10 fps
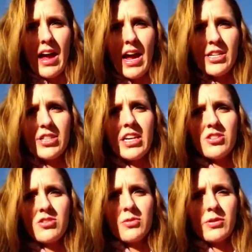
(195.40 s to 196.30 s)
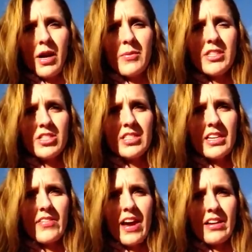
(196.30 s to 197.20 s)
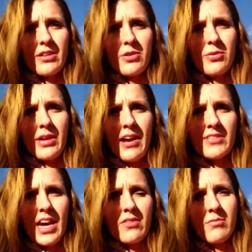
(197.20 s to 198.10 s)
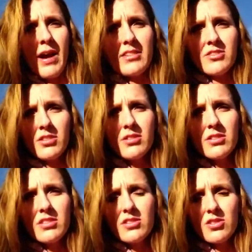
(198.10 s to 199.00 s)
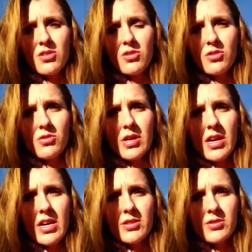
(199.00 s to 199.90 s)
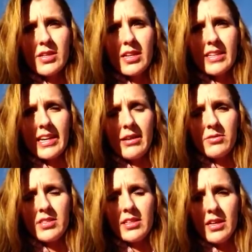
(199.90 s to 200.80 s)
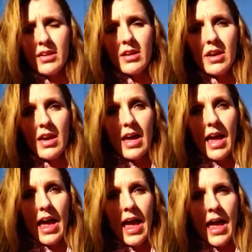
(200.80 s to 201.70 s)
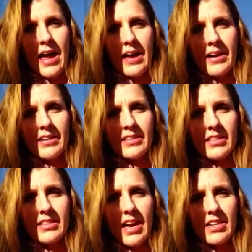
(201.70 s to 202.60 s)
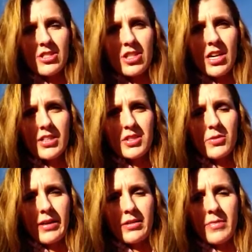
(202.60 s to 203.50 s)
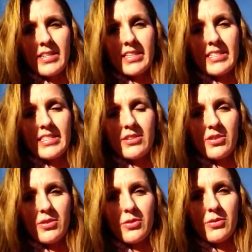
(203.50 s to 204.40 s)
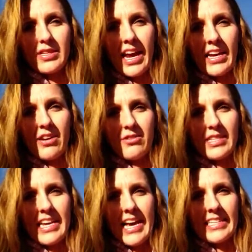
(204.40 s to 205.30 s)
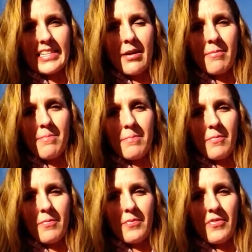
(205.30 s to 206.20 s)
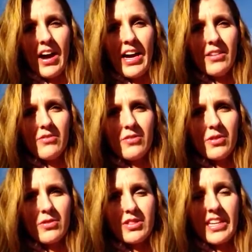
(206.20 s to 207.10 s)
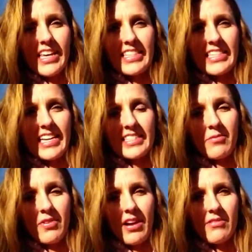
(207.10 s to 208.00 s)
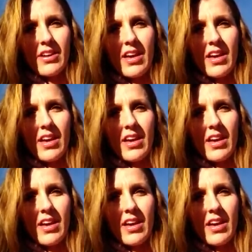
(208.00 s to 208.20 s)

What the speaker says: Educational requirements, she said that you would have to have a master's to do the counseling, and that she also recommended to take your DSM-5, or to take the DSM-5.